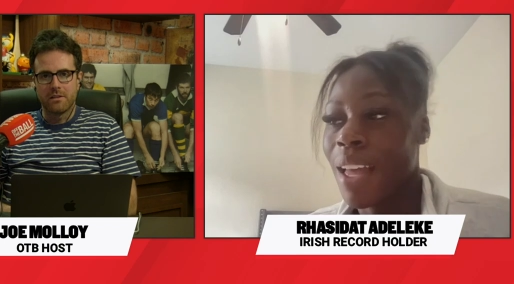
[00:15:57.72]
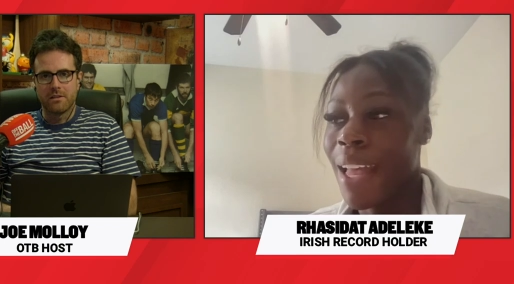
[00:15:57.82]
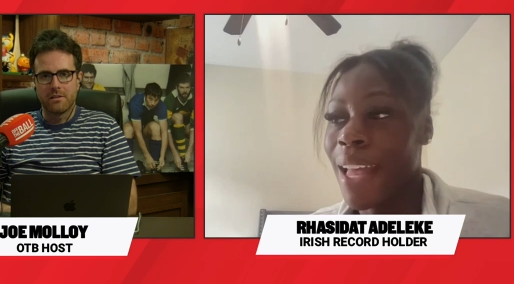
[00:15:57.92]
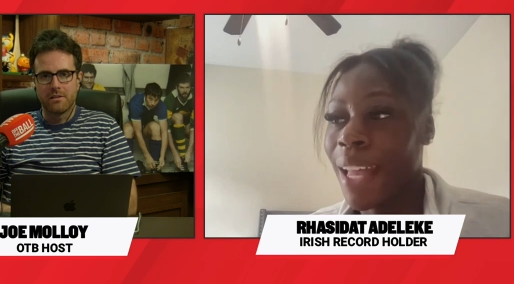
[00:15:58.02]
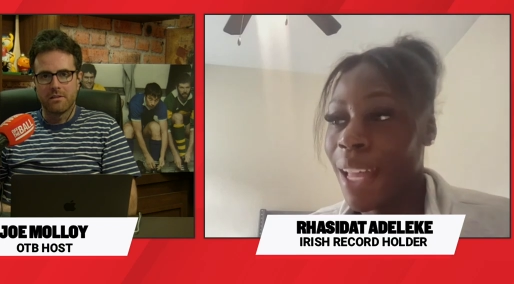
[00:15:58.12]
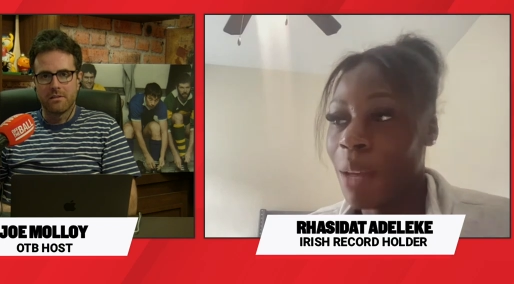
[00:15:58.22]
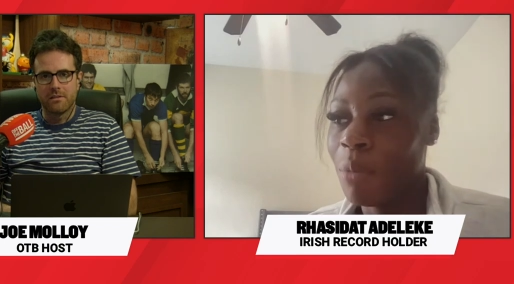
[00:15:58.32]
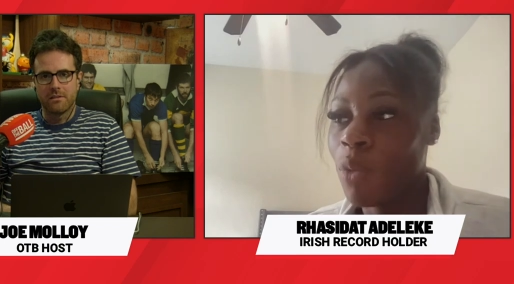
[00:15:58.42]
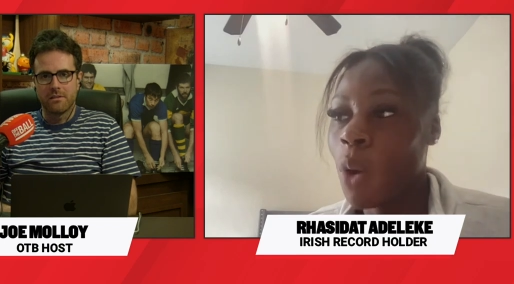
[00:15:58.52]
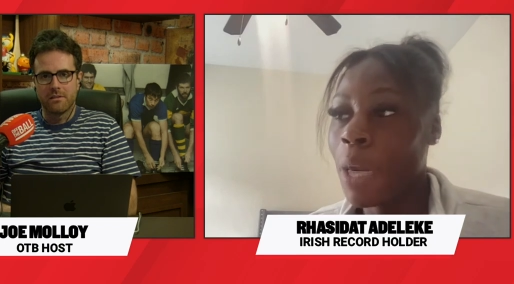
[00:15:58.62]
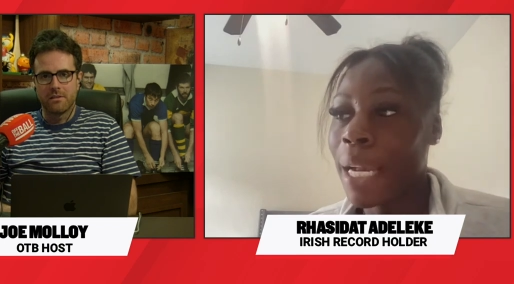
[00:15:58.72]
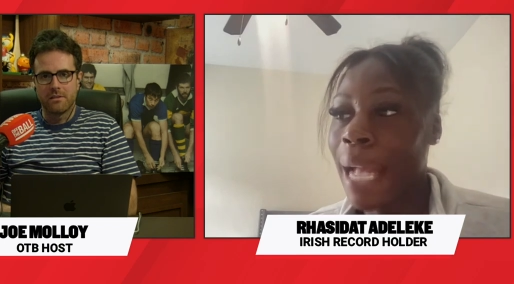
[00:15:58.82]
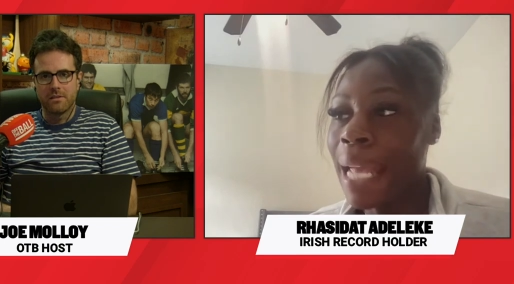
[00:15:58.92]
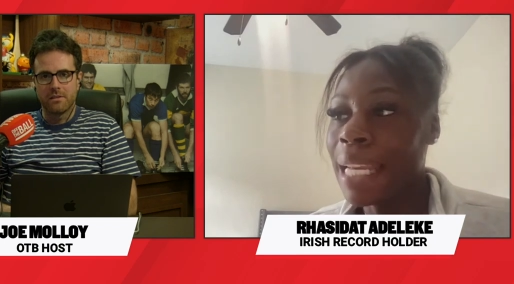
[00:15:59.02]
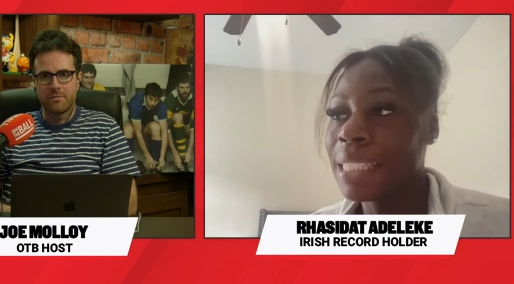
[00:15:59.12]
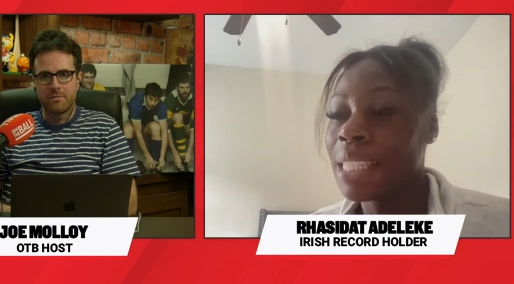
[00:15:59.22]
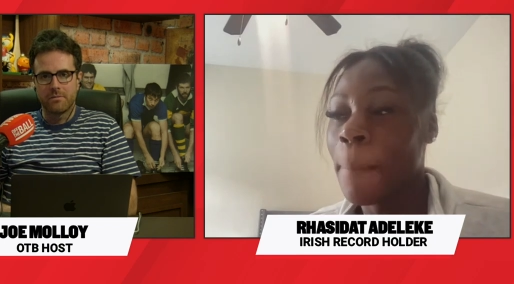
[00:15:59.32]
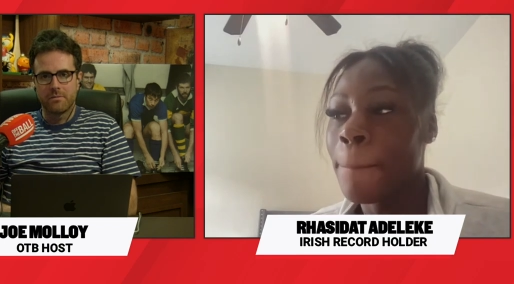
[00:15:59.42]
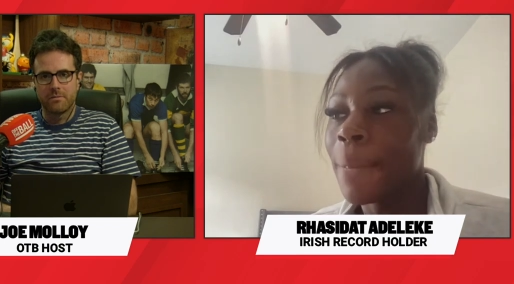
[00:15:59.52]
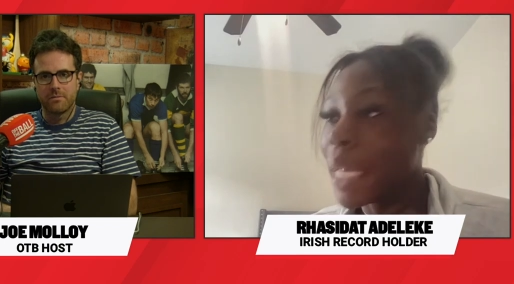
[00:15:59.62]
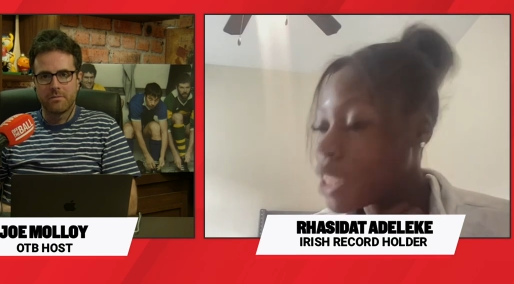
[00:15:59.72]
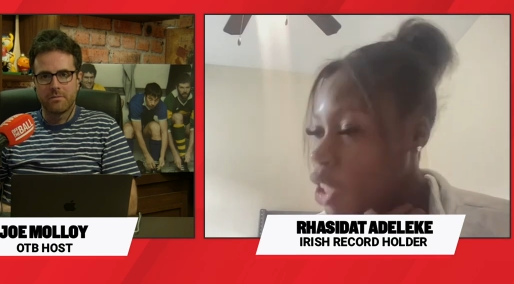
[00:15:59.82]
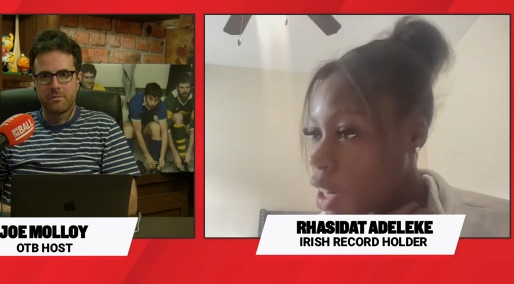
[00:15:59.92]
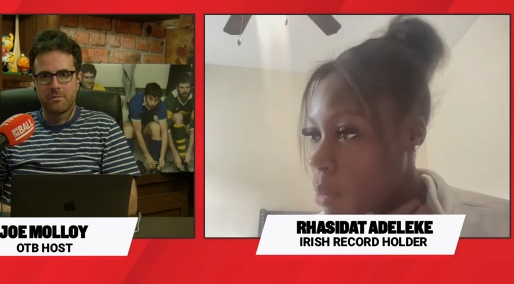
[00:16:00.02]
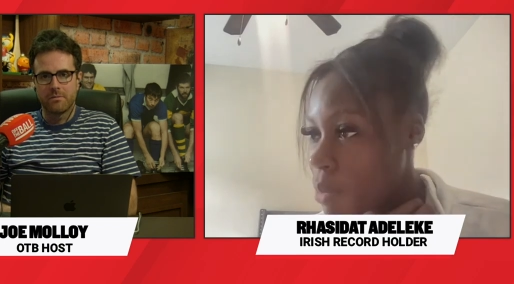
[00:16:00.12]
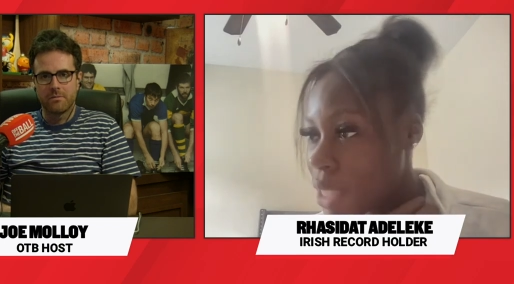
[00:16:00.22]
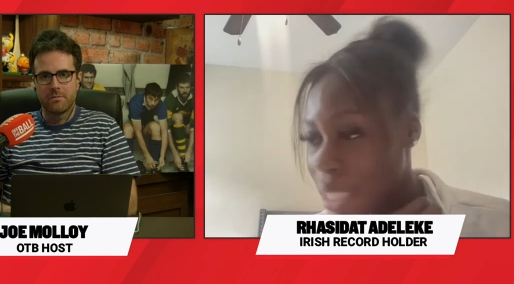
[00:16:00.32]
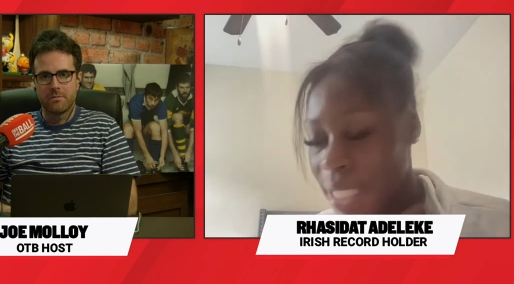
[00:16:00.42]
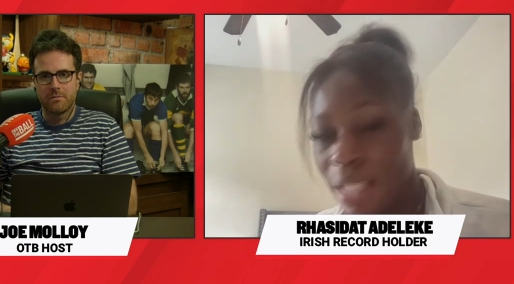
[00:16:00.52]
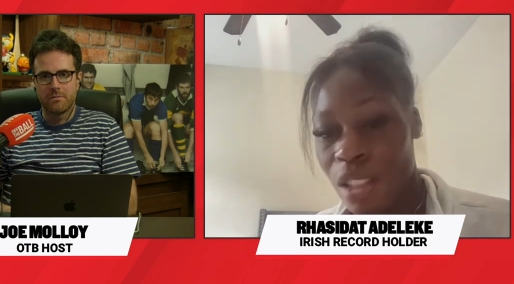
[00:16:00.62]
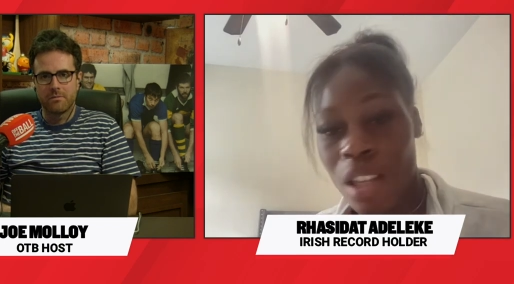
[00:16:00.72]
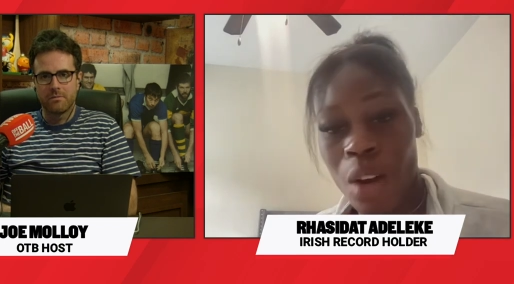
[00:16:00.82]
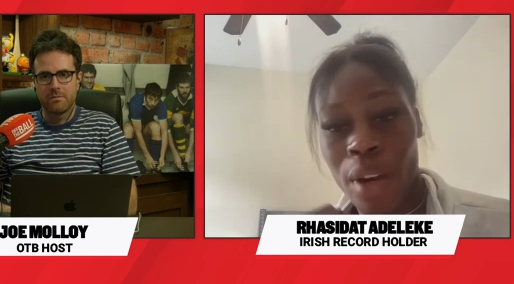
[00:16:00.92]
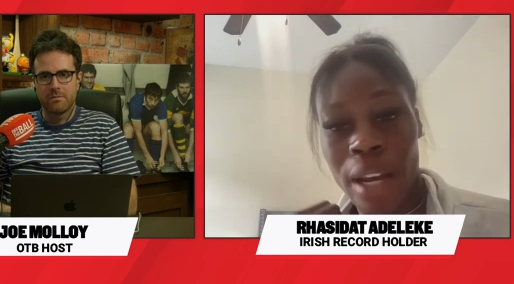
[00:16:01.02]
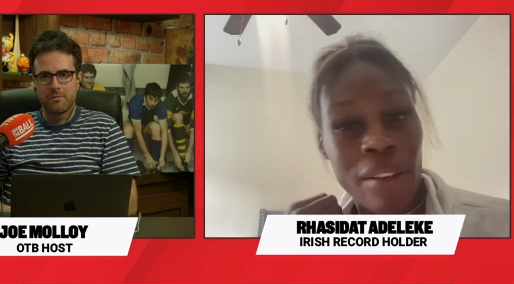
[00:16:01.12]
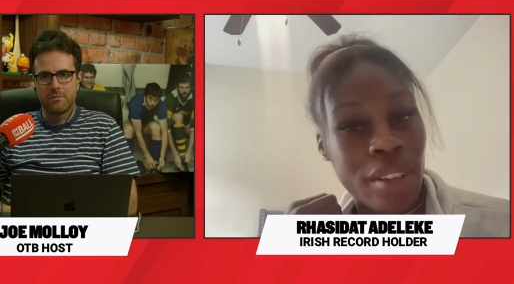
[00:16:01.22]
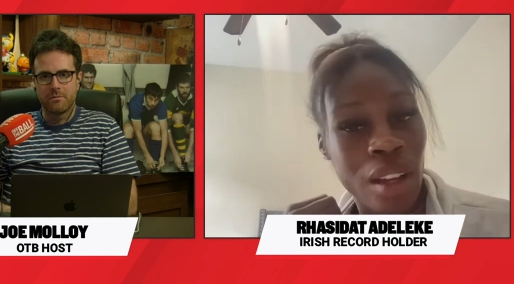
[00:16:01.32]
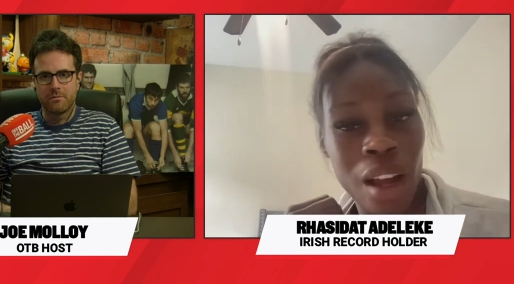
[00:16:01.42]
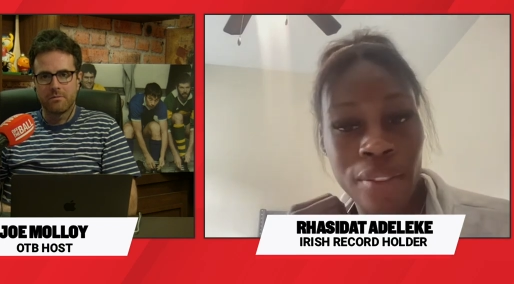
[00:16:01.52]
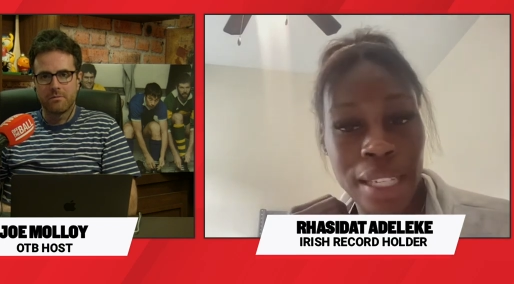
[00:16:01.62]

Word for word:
Speaker 1: Um, well, we're getting into midterm season, so we're having a lot of